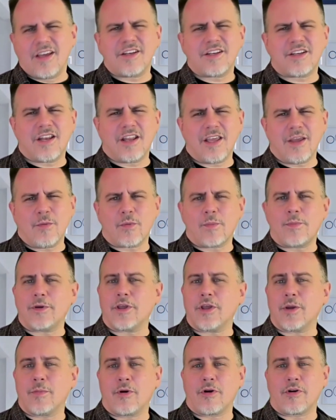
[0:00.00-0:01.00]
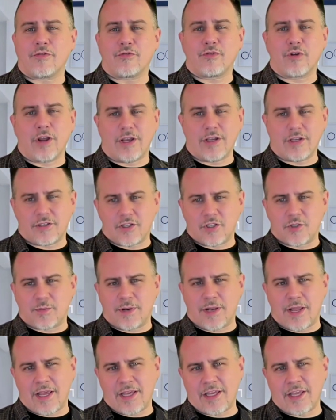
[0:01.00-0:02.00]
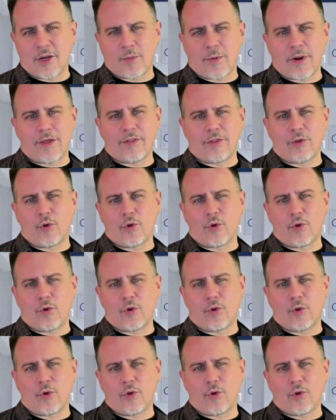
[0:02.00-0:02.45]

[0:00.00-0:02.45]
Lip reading: Today, we're picking apart a phrase that's been hanging around the